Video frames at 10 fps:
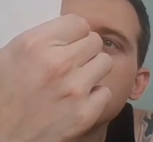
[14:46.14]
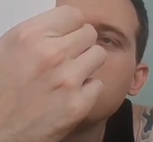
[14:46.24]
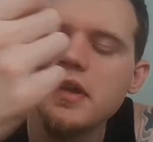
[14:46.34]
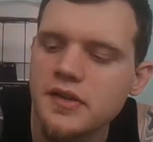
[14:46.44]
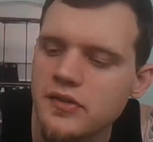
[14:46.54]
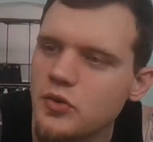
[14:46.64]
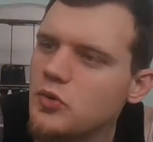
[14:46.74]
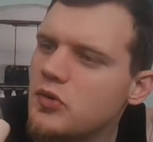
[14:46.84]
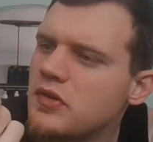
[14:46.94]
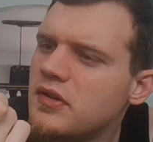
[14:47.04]
That's
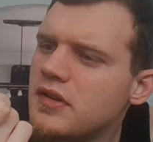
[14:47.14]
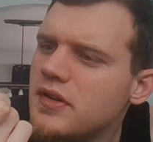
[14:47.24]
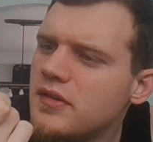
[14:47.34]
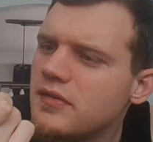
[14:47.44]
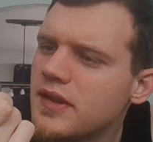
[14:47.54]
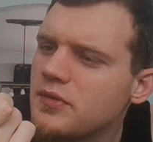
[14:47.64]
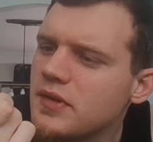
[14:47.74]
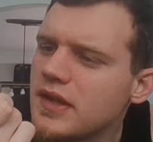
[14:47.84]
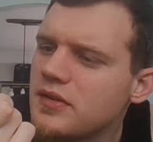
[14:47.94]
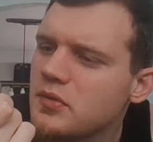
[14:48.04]
cool. That's
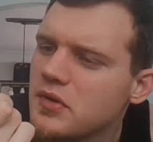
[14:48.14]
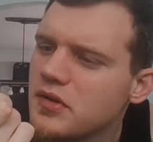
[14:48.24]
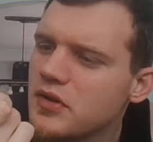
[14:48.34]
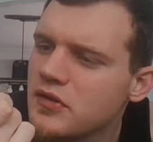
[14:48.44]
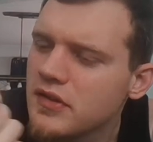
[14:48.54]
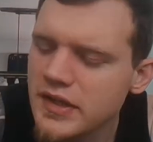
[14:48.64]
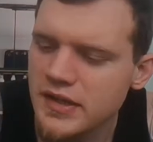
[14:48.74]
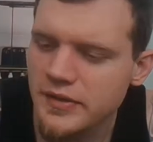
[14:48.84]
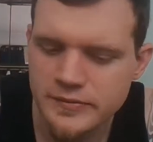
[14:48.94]
what it looks like.